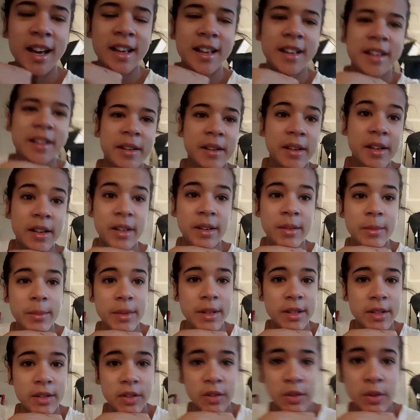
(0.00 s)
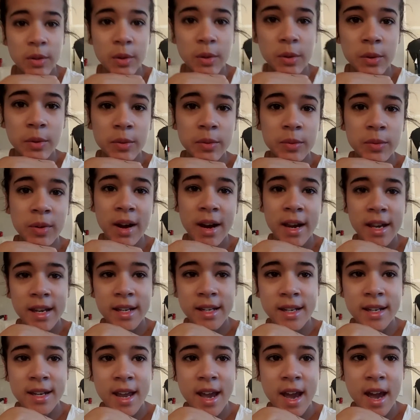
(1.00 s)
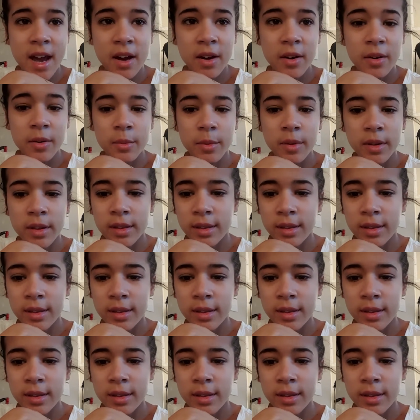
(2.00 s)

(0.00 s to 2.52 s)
um, so right now